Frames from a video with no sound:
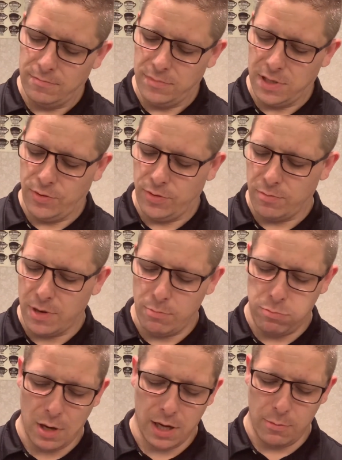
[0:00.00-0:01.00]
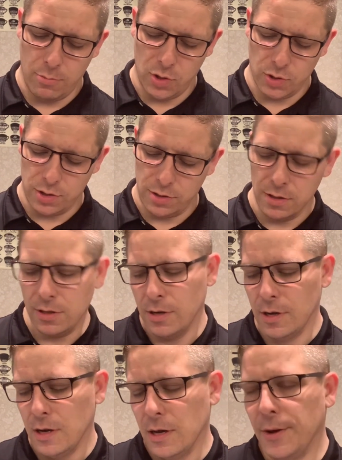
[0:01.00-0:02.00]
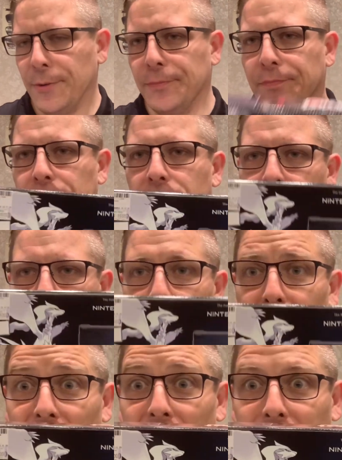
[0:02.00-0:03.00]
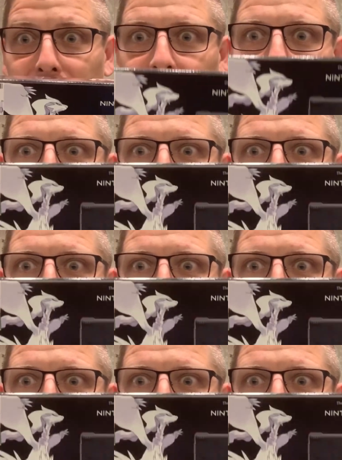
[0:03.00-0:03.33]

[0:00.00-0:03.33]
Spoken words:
play with my Pocket Monster. Black.